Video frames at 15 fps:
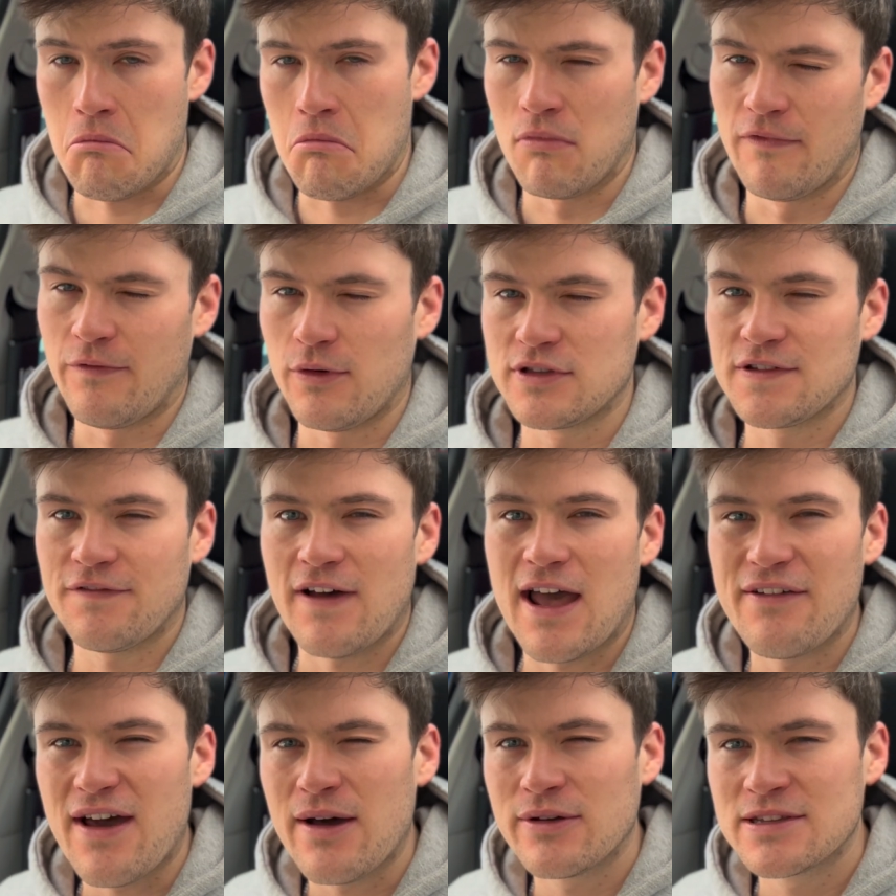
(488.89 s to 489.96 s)
four to five
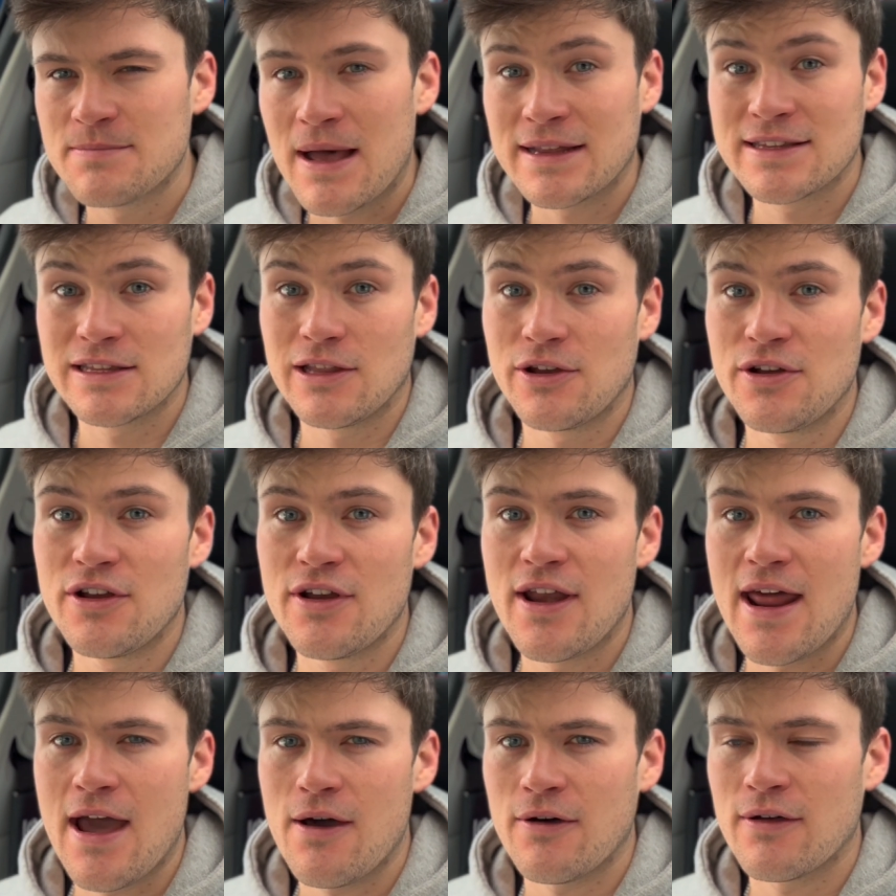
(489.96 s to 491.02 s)
hours back to London
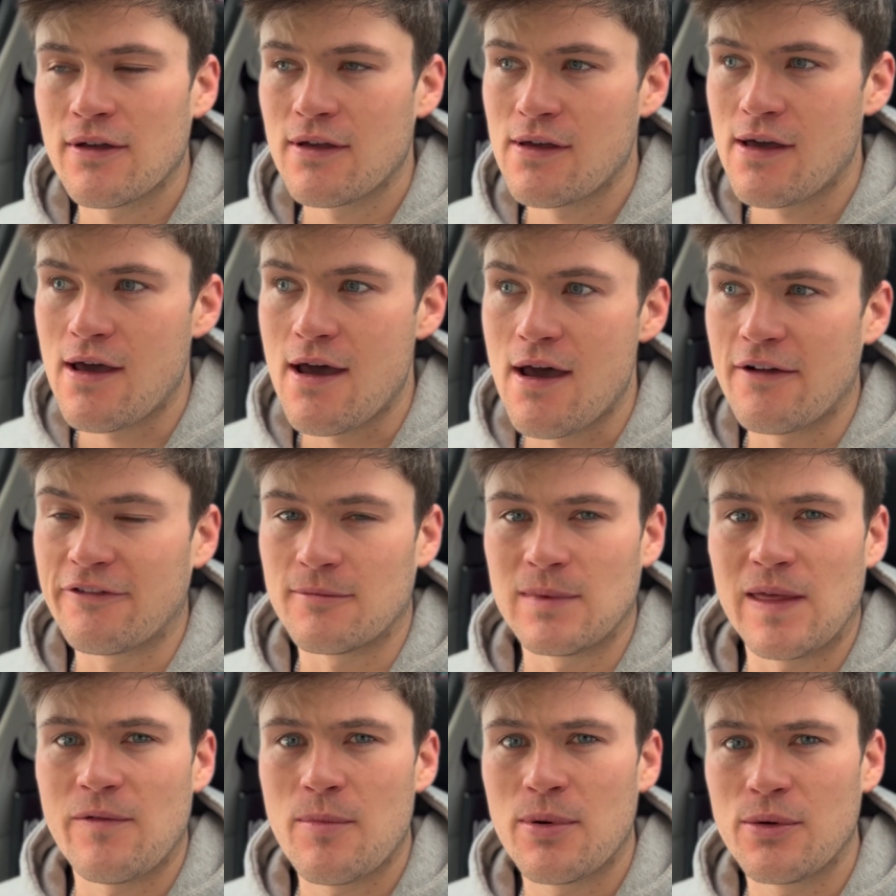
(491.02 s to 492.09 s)
now uh, from
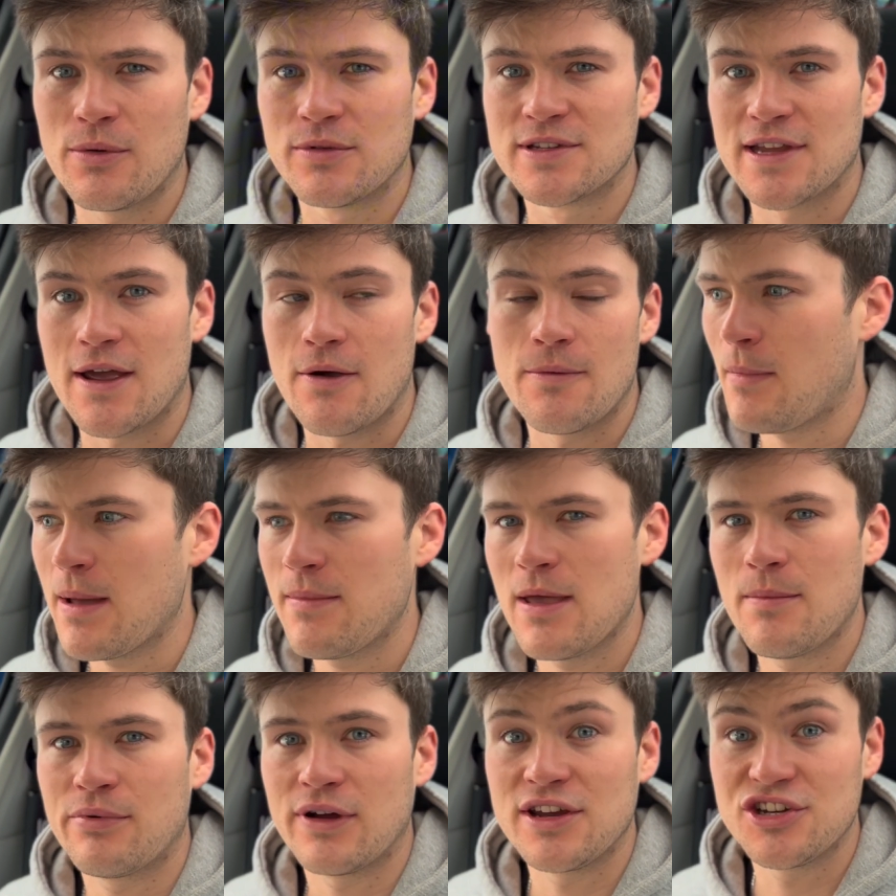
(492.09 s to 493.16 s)
Liverpool. So might be a
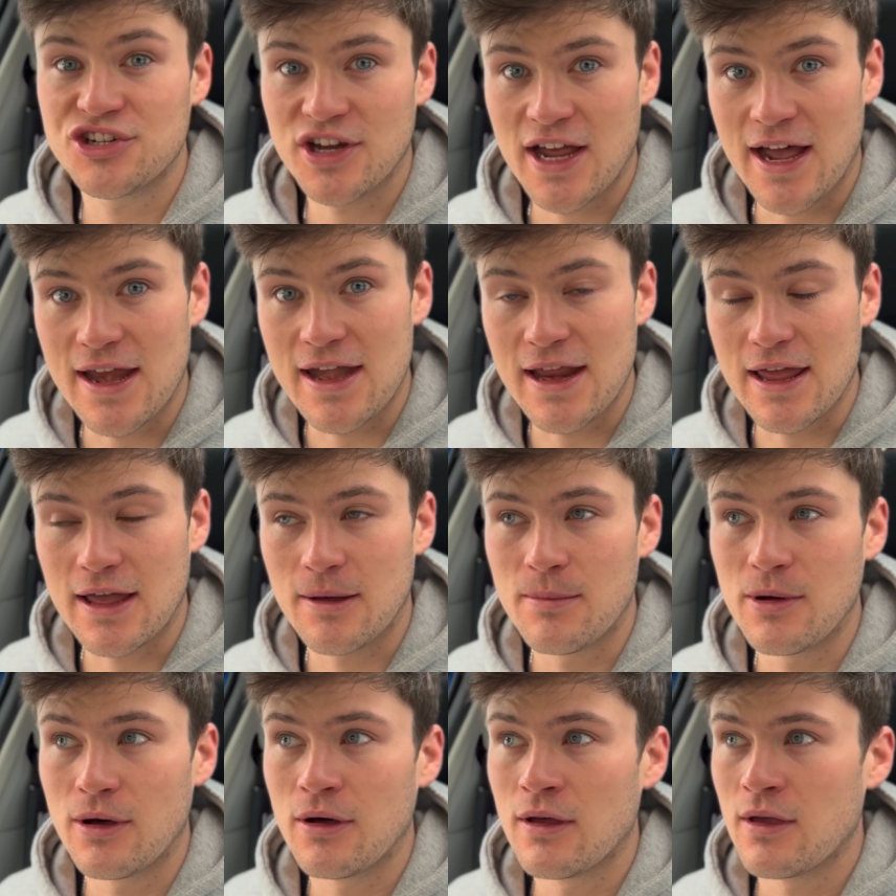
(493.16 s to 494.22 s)
pretty shit idea,
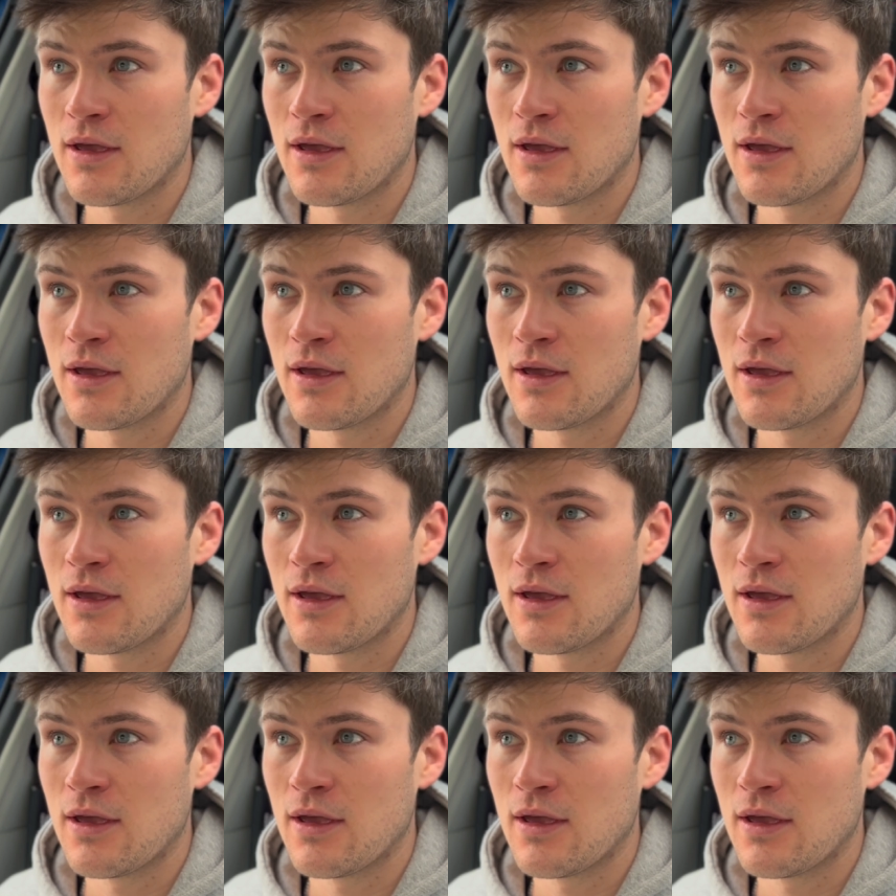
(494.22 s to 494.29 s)
but